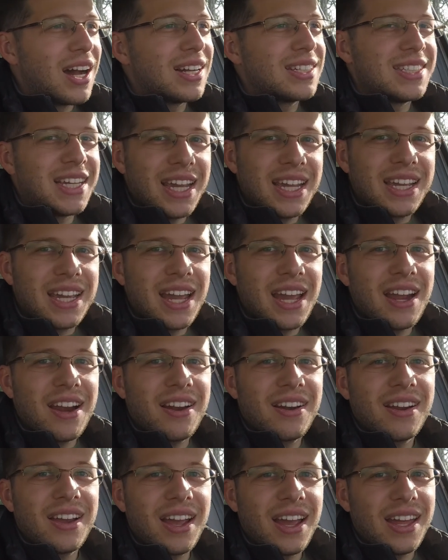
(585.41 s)
Take
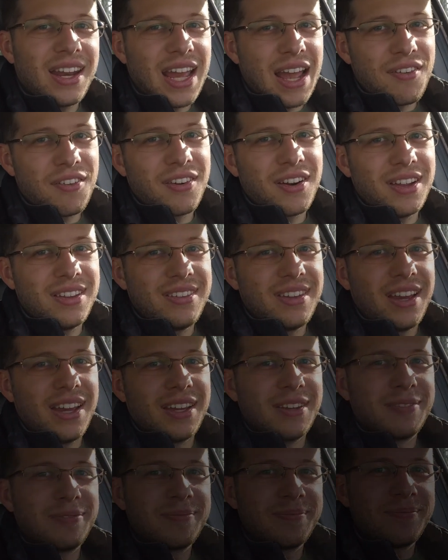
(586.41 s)
care and have a great day.